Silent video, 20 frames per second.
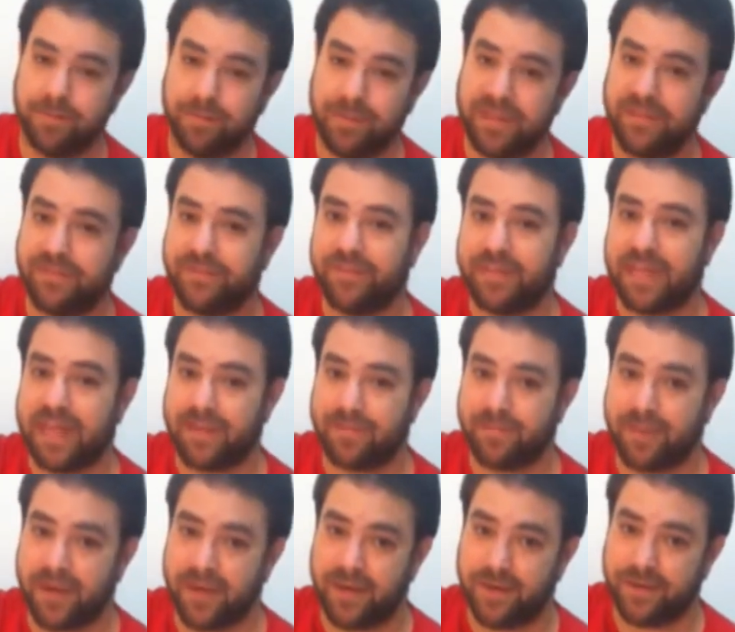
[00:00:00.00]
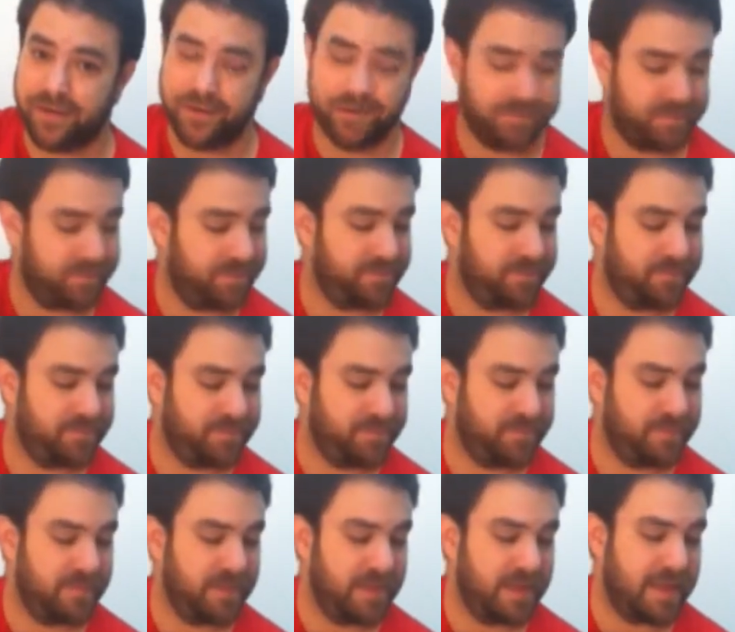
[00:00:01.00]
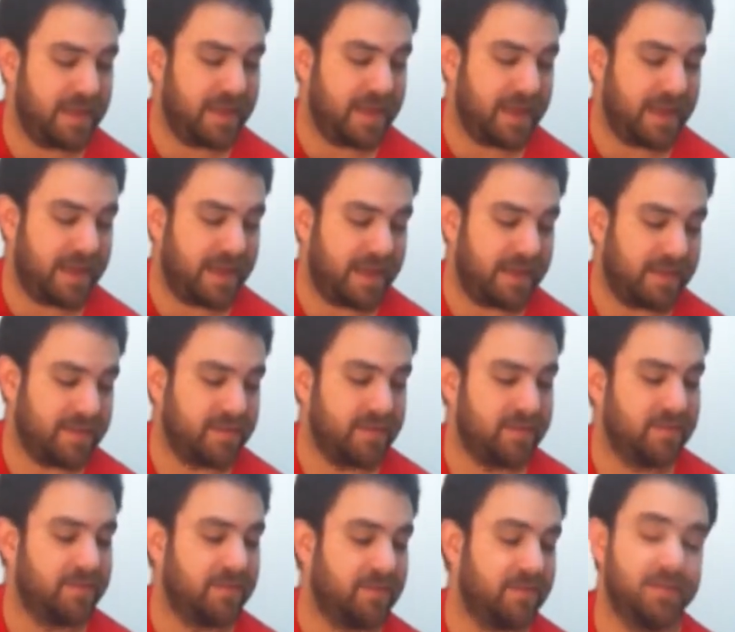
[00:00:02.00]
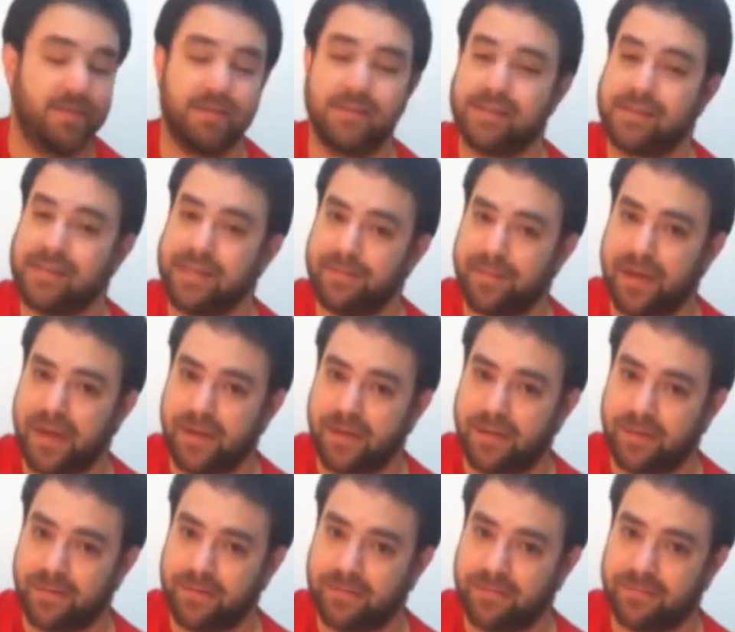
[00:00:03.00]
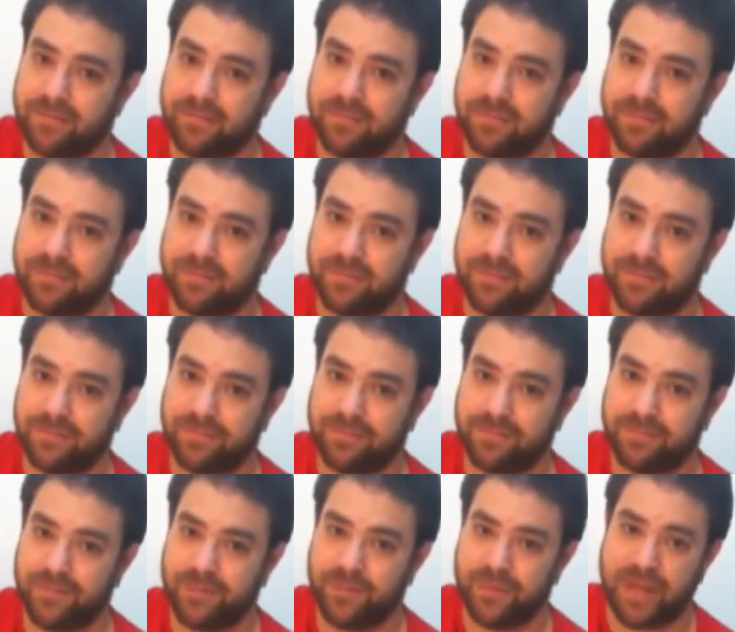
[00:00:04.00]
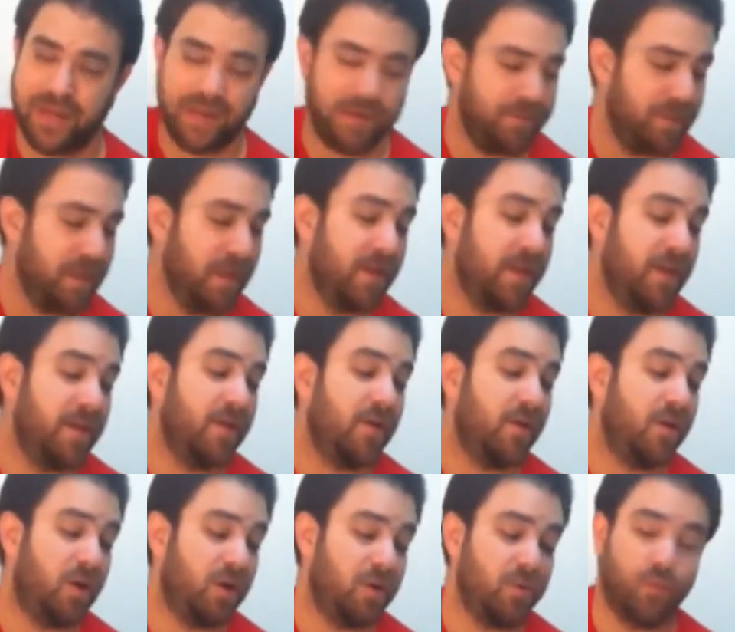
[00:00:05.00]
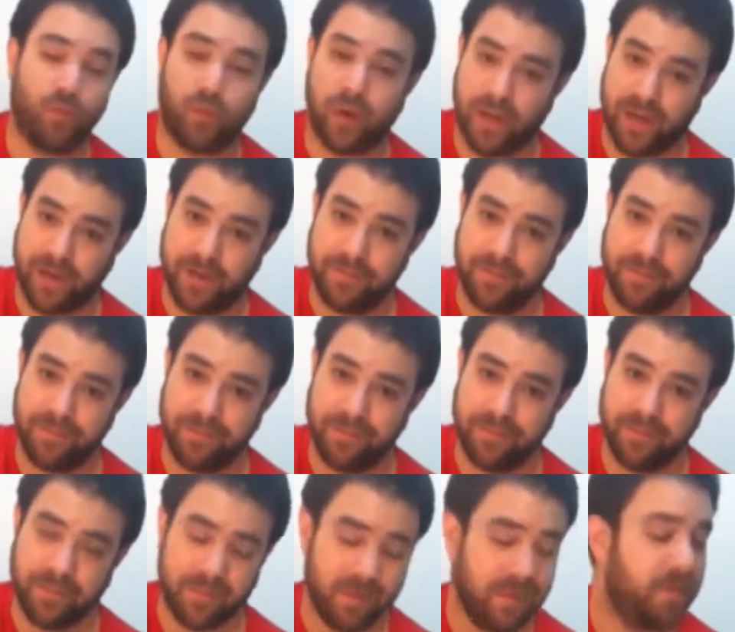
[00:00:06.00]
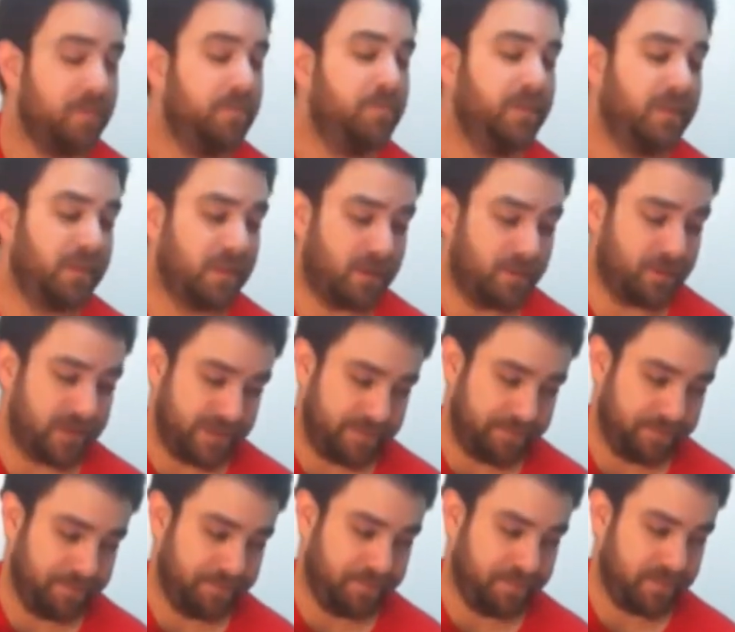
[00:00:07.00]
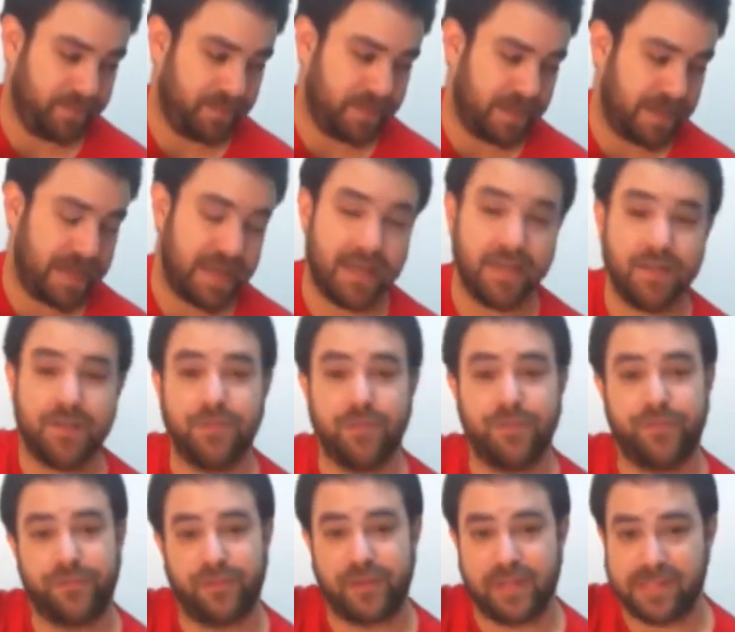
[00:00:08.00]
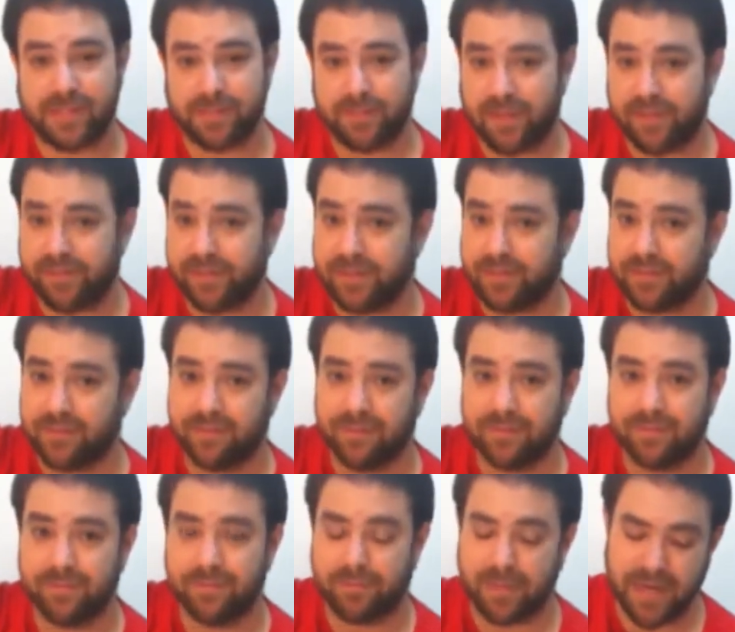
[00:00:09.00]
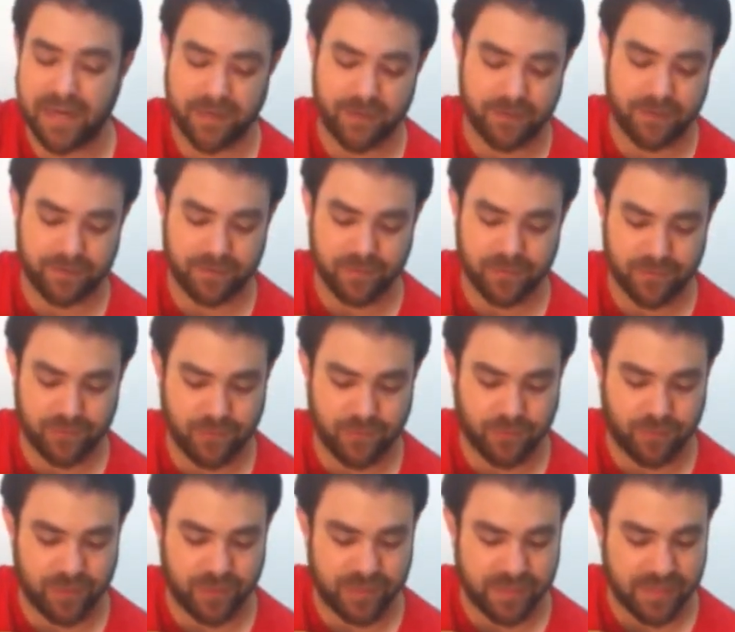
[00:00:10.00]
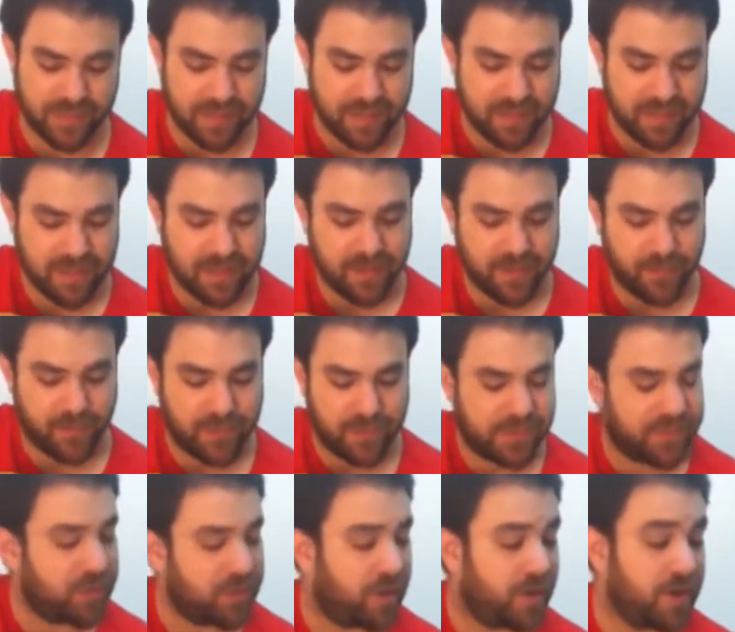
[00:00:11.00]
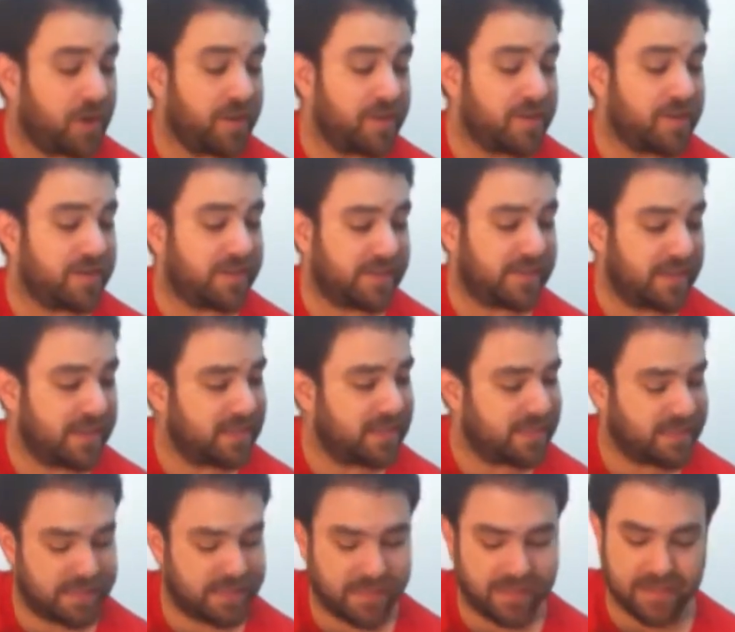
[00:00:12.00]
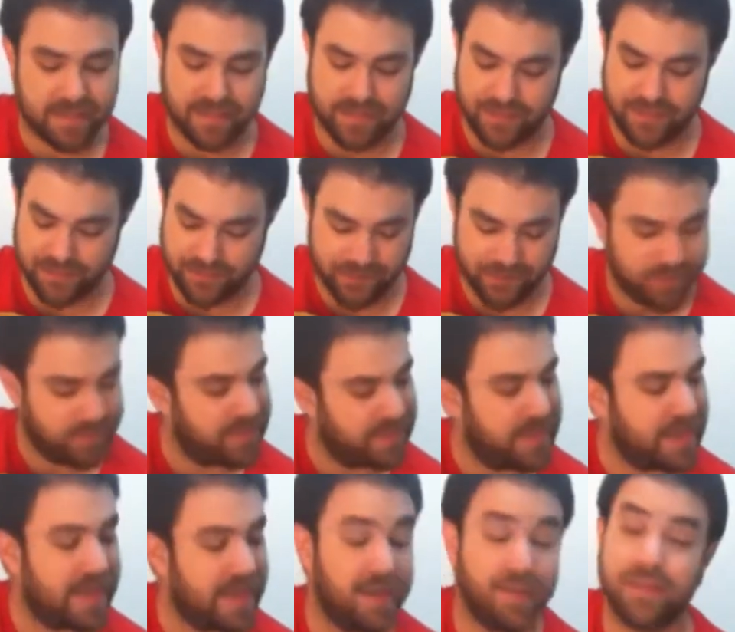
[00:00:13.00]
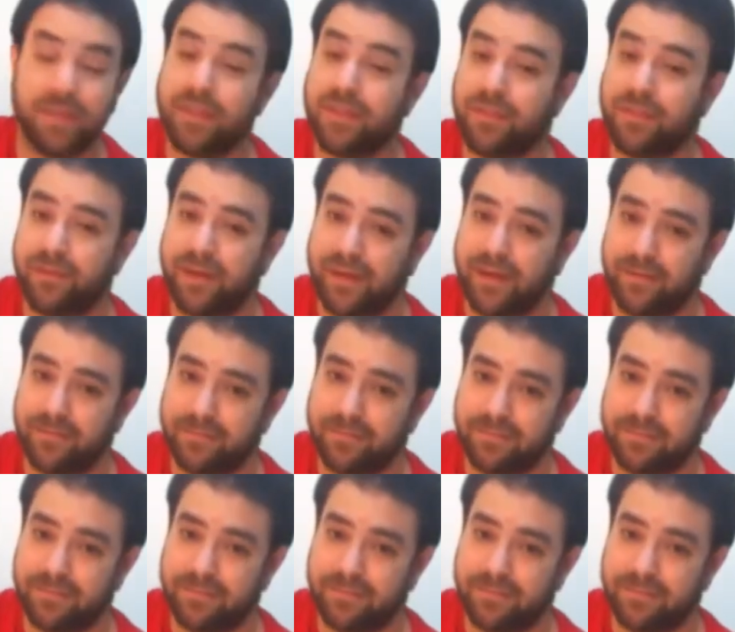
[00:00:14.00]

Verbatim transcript: B flat minor, and C minor, okay, on 1, below it, and 2 frets above it, minor chords, which are the 6, the 2, and the 3,